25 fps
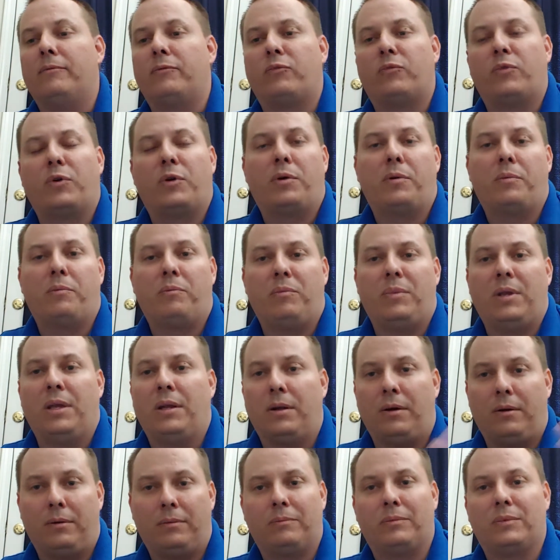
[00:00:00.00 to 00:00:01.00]
for,
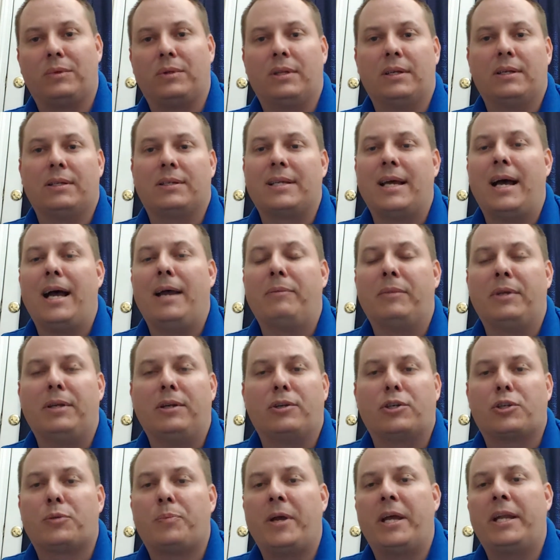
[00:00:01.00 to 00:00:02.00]
you know, the time
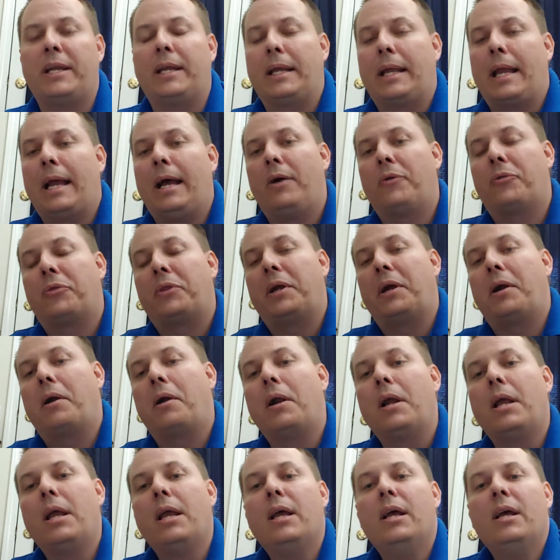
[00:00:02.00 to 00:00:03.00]
that you're spending out
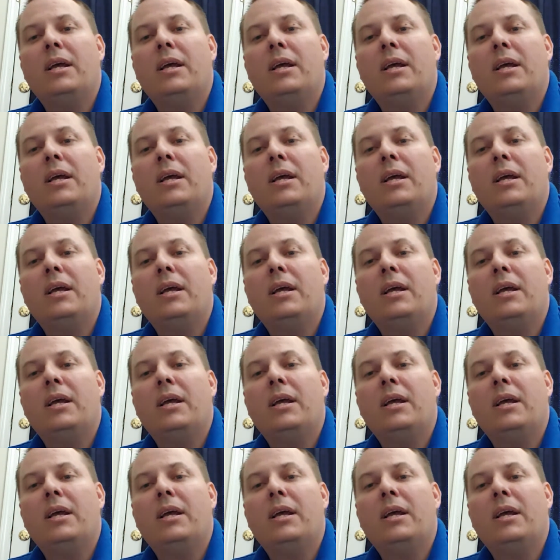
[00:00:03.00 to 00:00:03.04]
there.